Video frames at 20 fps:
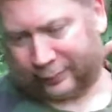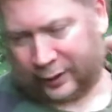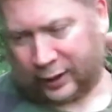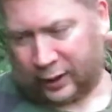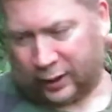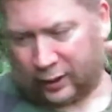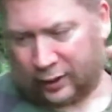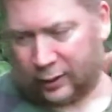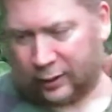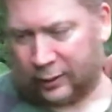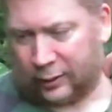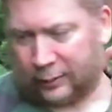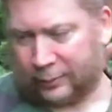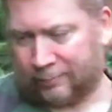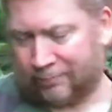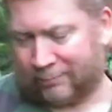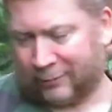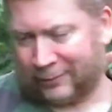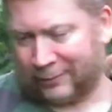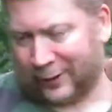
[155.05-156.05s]

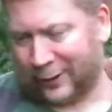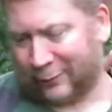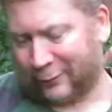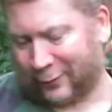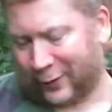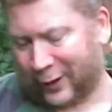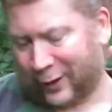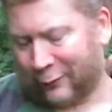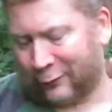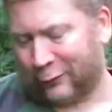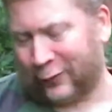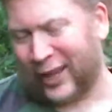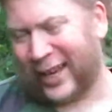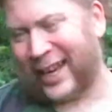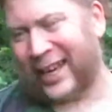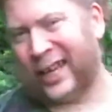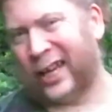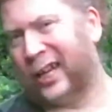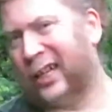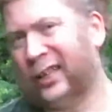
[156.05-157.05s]
of
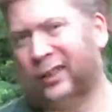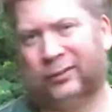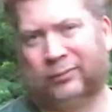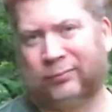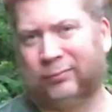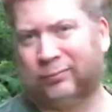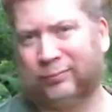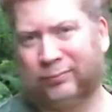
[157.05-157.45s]
eating